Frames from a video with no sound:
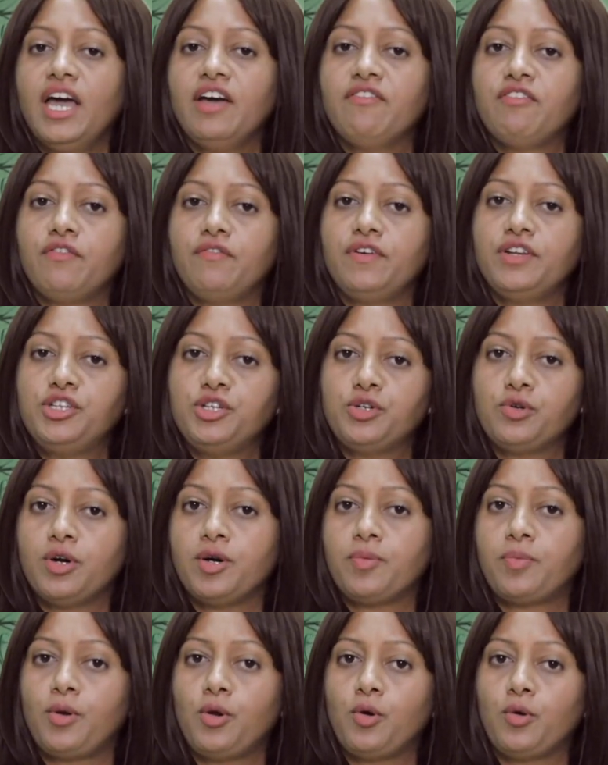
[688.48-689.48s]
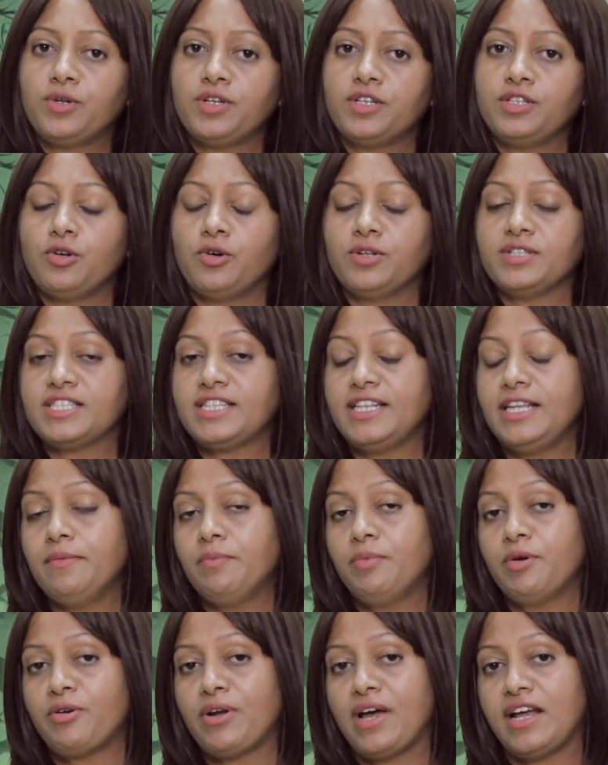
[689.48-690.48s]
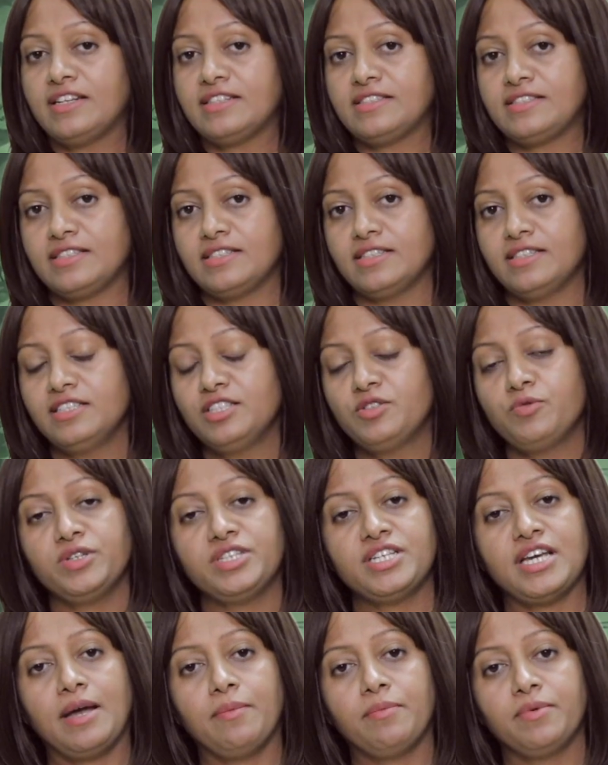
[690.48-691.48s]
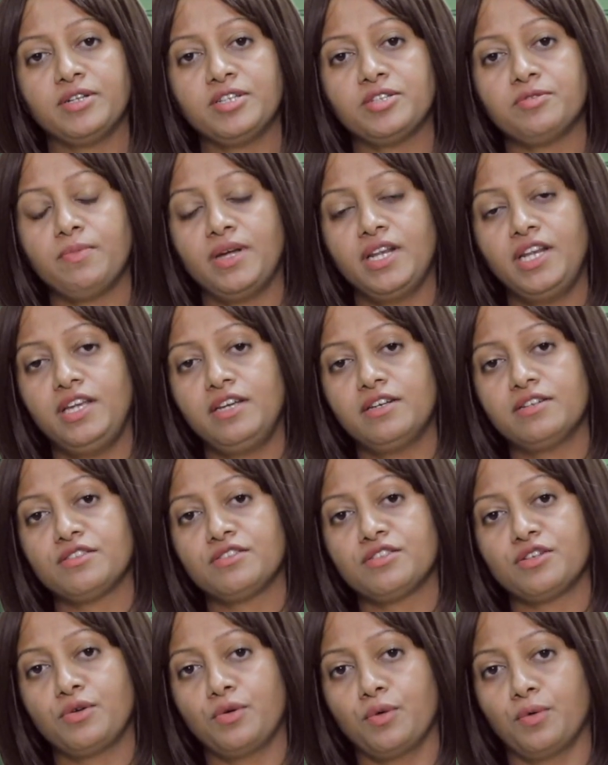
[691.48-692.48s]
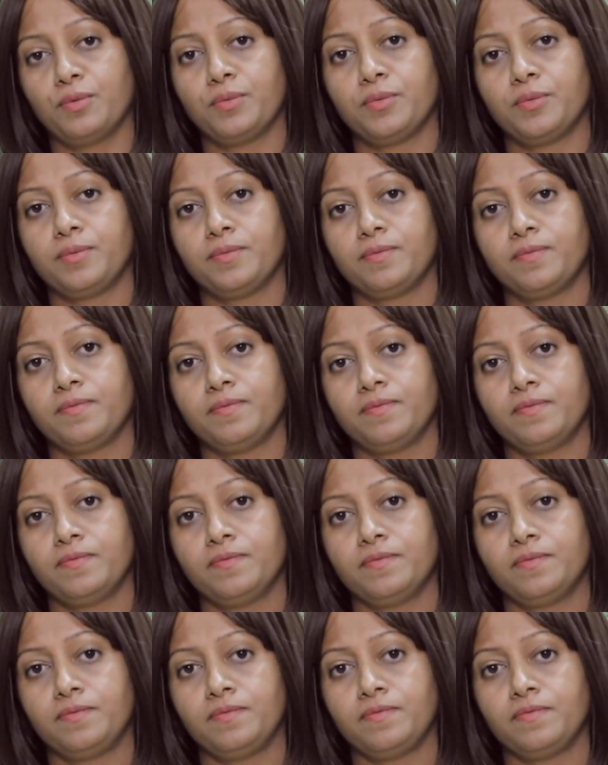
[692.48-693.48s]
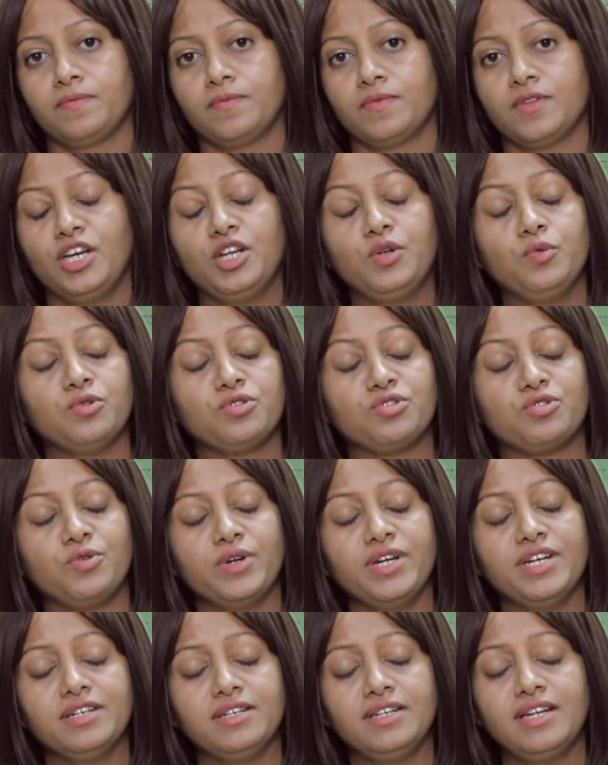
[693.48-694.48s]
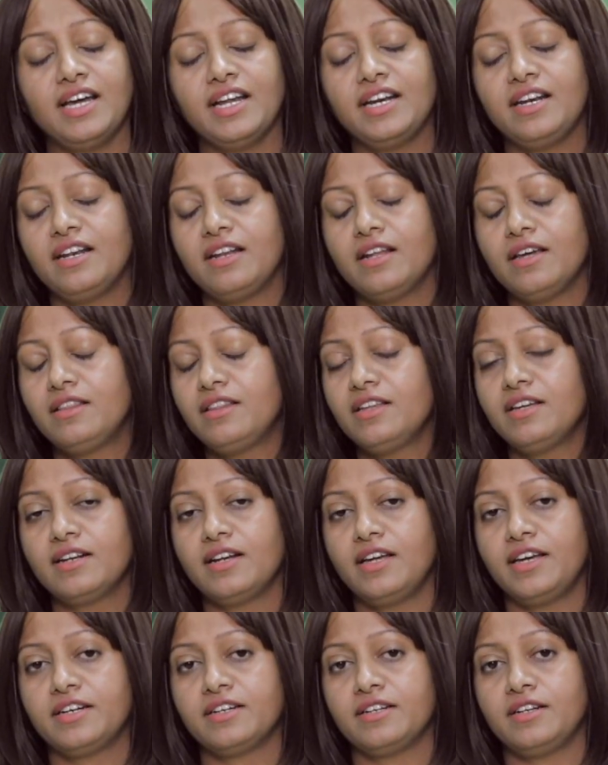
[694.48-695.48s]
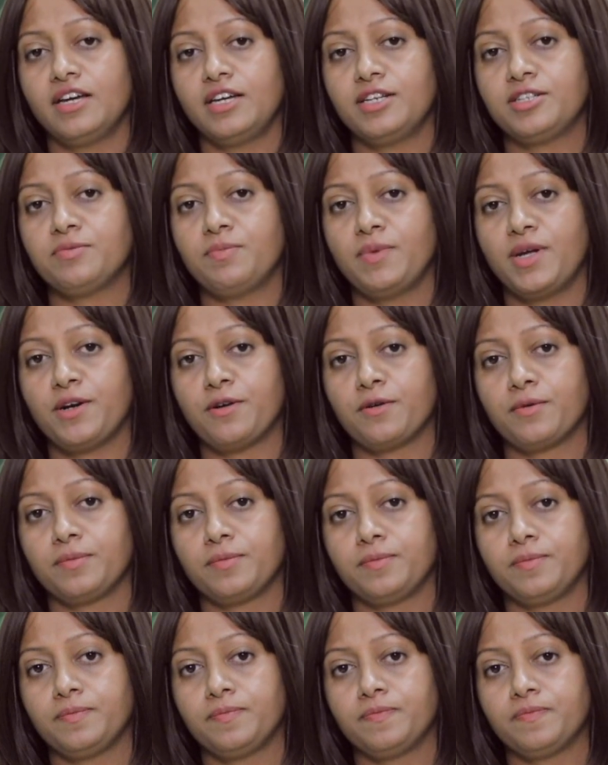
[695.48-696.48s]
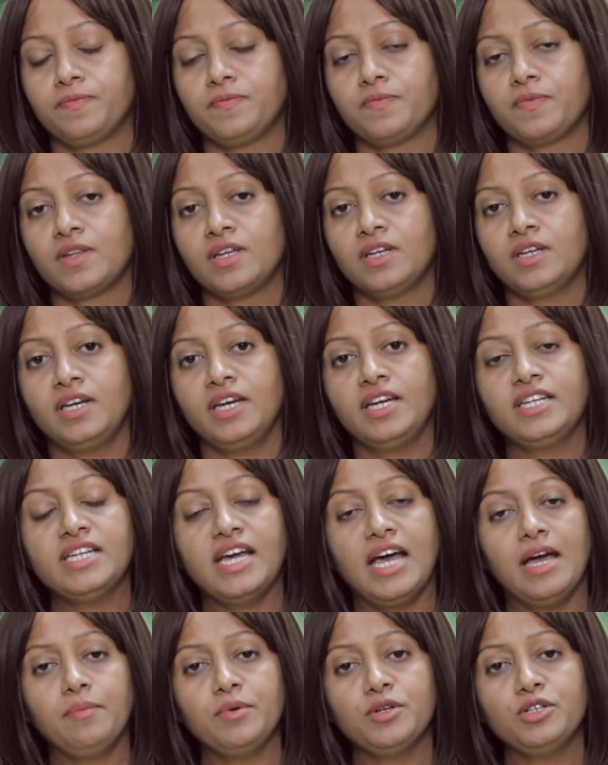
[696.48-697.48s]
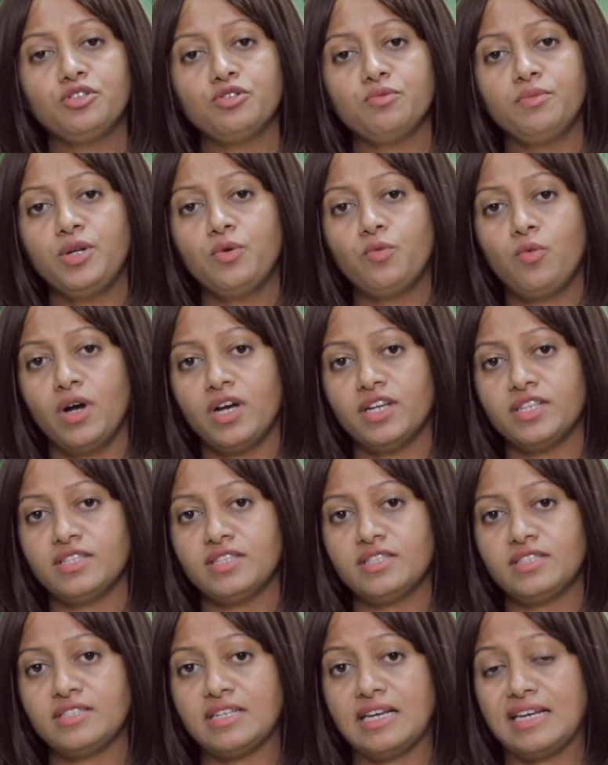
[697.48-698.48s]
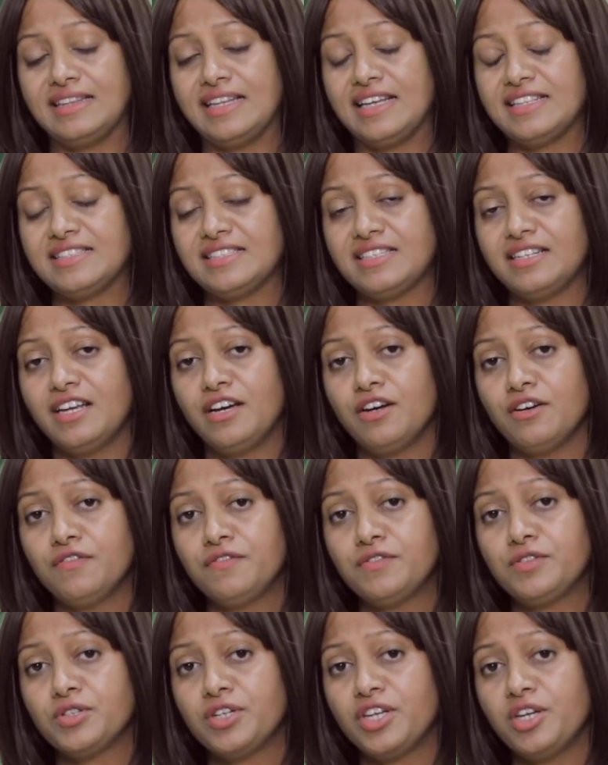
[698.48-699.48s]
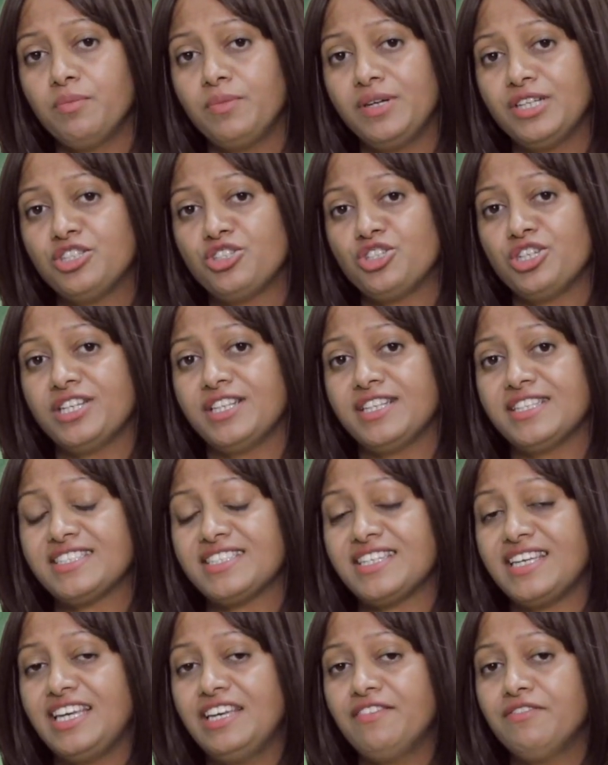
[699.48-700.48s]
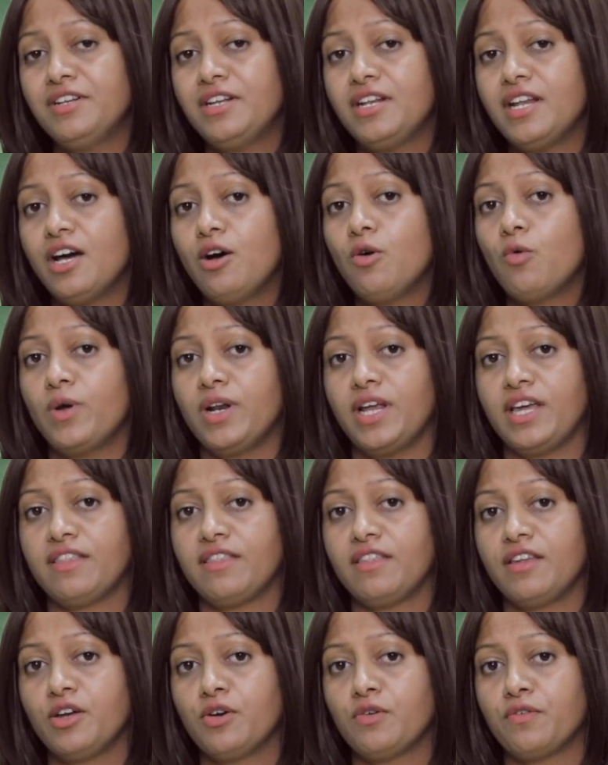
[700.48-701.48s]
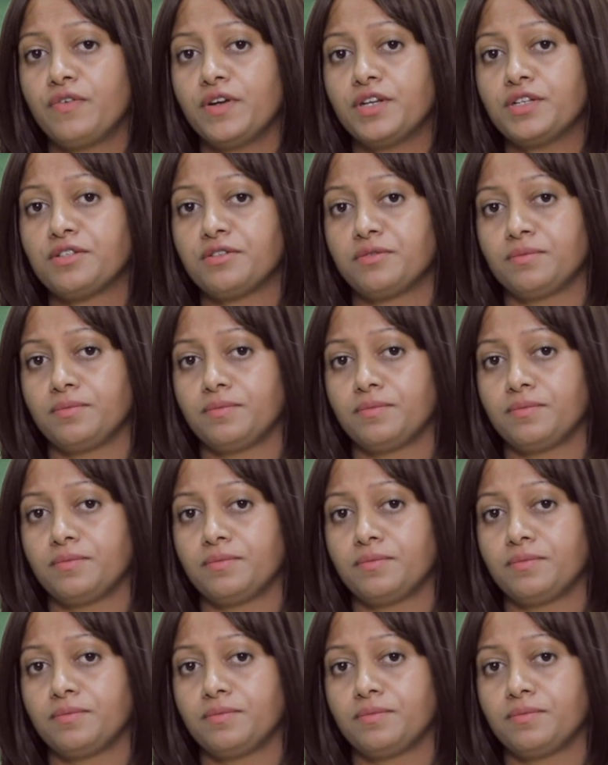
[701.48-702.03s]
have a video uploaded on sleep paralysis which happened many years ago. It was real and nothing like a nightmare. It happened to me once, and that's enough to give me chills even now when I think of it.